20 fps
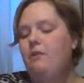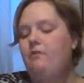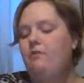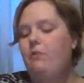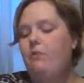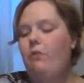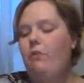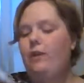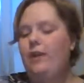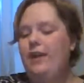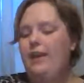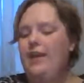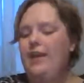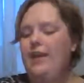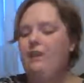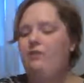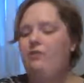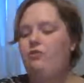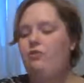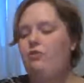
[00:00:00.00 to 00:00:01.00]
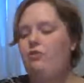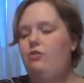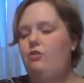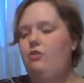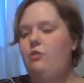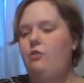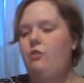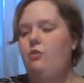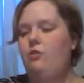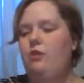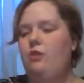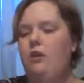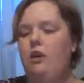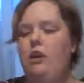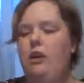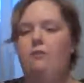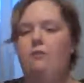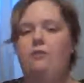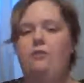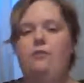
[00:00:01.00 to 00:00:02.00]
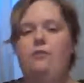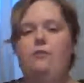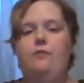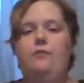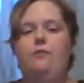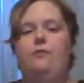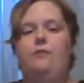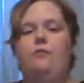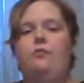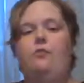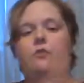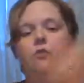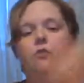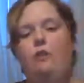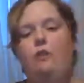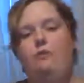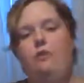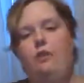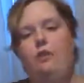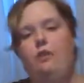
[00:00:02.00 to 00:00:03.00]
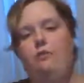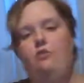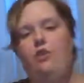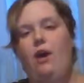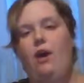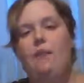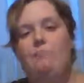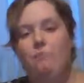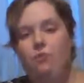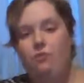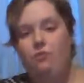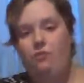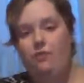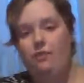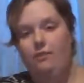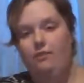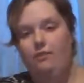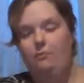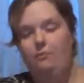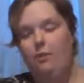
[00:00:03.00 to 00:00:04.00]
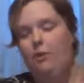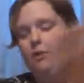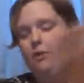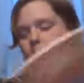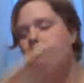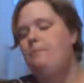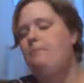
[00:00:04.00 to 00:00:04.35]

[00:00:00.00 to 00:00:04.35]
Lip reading: for each of the chapters in this book.